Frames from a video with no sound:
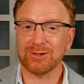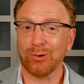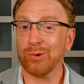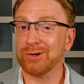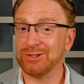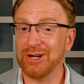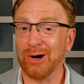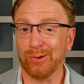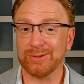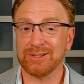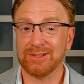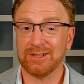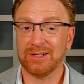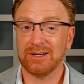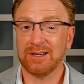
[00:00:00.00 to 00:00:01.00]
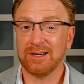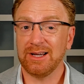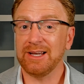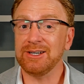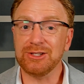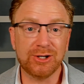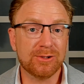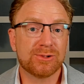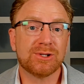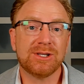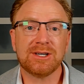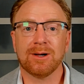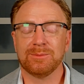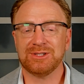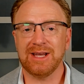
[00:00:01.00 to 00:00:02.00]
or don't. It usually
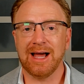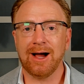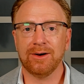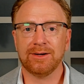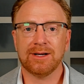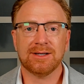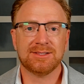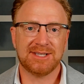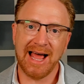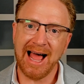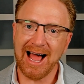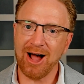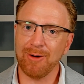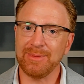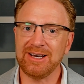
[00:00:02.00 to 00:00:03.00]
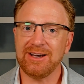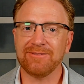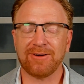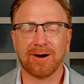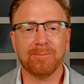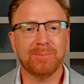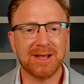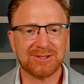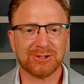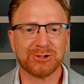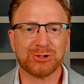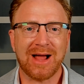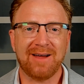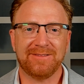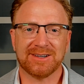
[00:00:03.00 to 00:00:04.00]
comes down to how many of our mental
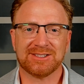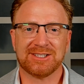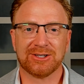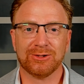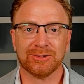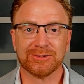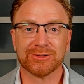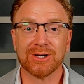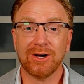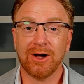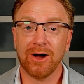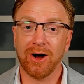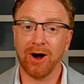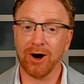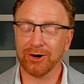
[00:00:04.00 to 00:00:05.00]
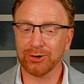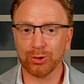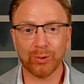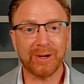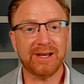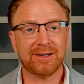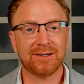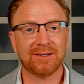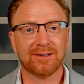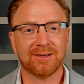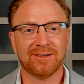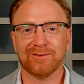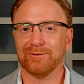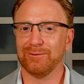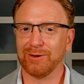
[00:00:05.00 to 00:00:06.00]
traffic signals are green
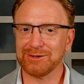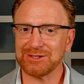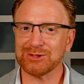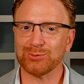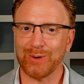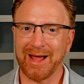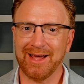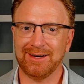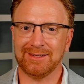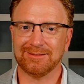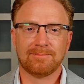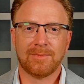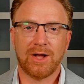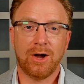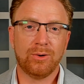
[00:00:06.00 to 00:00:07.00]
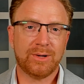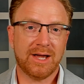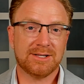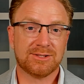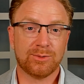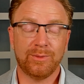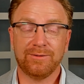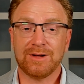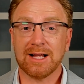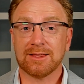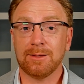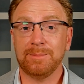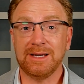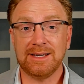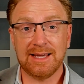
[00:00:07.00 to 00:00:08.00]
versus red. Okay, so we've got the
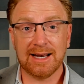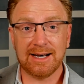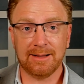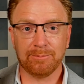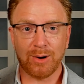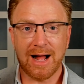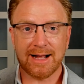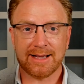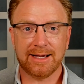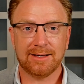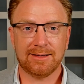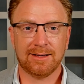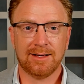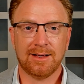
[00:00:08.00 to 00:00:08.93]
beginning bracket.